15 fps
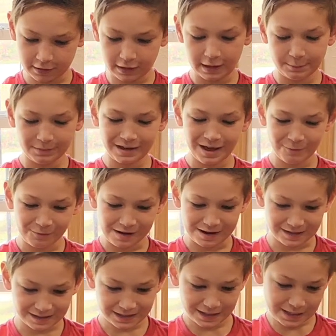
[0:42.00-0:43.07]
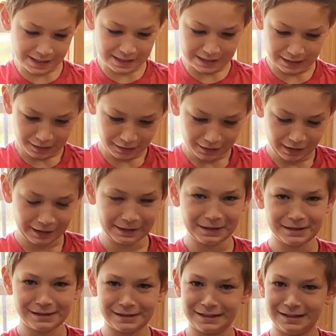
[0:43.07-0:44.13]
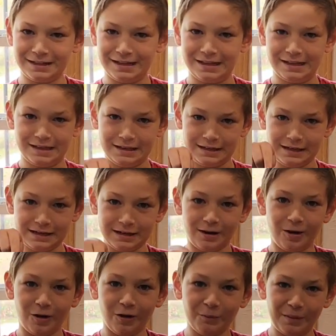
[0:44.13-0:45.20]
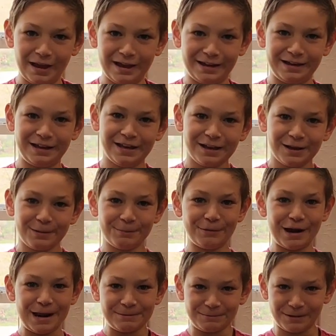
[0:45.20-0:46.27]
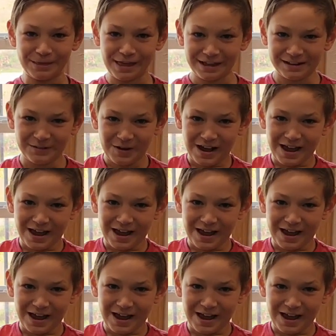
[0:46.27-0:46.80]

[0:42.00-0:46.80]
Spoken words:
as I blow it. I now need all my breath for this.